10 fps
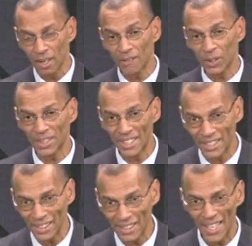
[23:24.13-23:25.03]
for
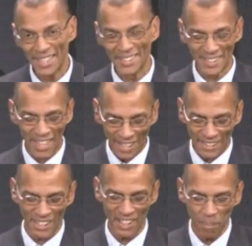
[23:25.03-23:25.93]
nearly
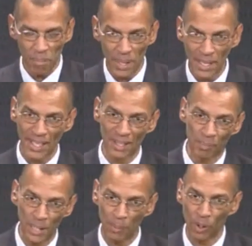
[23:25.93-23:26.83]
90 million
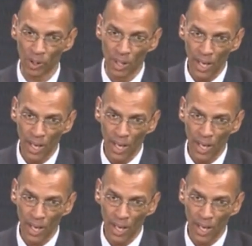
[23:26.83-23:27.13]
people